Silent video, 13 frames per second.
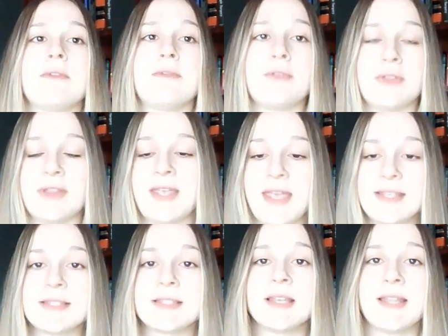the
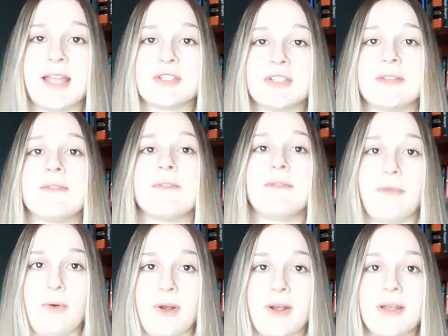case connection
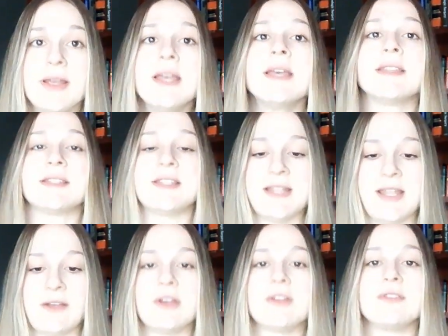4, the
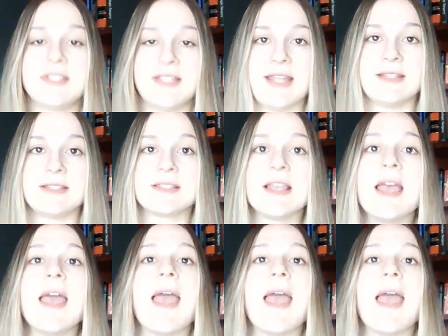scenario states,